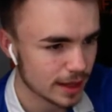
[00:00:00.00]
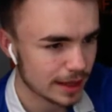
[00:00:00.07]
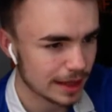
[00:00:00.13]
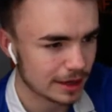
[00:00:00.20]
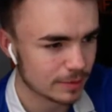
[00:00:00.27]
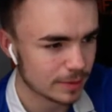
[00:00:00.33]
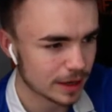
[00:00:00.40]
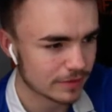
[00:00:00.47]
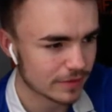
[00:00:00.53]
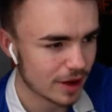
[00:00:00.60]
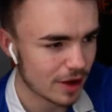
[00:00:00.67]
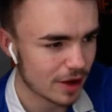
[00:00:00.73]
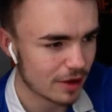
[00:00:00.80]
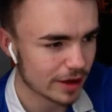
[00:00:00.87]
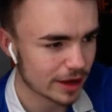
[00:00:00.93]
Little bit of a
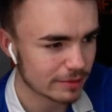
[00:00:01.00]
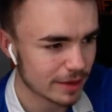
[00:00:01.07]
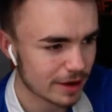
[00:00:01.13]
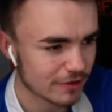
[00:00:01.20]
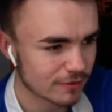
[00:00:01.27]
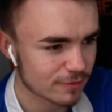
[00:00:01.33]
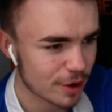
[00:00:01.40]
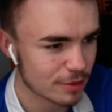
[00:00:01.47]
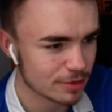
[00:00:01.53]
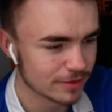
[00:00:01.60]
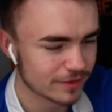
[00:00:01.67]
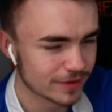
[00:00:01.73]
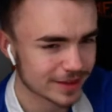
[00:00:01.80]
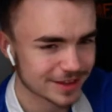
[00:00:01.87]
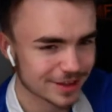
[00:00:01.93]
heart in mouth moment
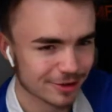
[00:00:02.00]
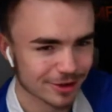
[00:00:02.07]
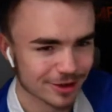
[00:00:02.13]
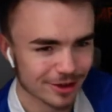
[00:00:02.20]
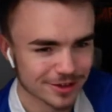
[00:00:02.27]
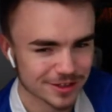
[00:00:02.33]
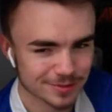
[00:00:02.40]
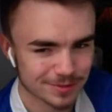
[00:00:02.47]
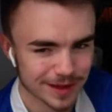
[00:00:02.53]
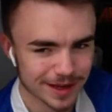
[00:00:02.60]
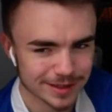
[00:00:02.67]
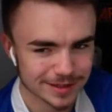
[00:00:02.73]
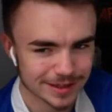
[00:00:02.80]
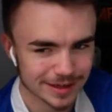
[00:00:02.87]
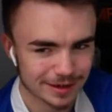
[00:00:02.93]
for the Doncaster
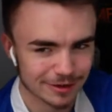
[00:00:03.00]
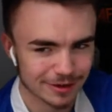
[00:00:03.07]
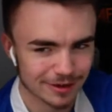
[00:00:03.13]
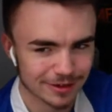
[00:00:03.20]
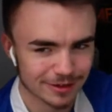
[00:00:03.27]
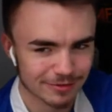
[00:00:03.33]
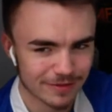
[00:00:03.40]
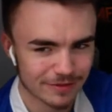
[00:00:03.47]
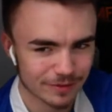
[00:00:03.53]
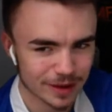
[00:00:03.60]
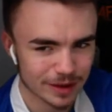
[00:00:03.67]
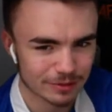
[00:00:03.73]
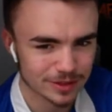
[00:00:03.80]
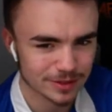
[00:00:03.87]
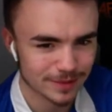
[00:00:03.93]
players. It looked like the
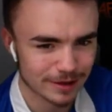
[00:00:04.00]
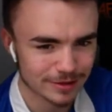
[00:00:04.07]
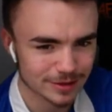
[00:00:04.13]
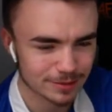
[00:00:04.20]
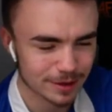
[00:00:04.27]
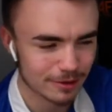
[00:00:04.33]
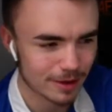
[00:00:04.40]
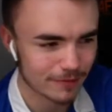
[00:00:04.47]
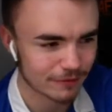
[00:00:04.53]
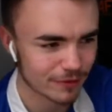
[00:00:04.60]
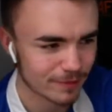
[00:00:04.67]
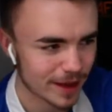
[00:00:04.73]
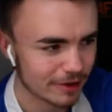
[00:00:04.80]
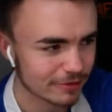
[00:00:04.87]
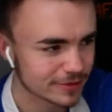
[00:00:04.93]
referee was about to blow up for a
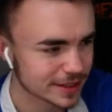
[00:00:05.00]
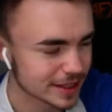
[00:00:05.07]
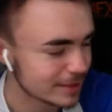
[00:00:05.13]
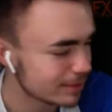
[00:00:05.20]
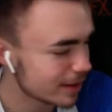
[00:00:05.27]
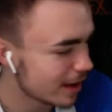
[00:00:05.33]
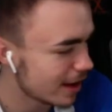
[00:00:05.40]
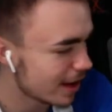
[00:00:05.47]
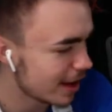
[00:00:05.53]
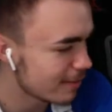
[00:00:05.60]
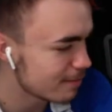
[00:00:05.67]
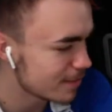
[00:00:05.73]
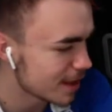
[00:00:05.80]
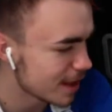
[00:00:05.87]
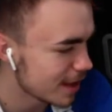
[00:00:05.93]
penalty, but
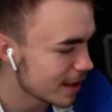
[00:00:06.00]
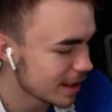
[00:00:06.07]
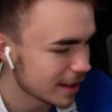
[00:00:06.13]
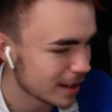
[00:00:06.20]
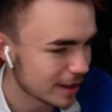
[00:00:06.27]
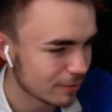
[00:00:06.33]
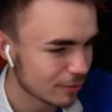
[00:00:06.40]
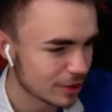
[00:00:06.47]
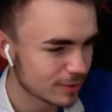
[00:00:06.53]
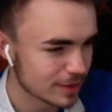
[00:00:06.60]
would have